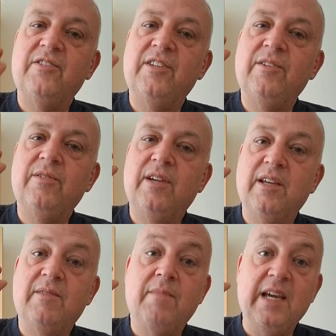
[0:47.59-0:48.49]
you
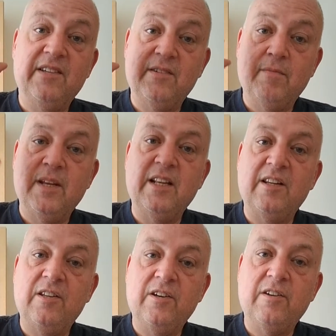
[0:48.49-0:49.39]
can make somebody
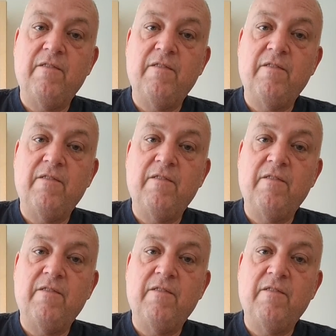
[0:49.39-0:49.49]
look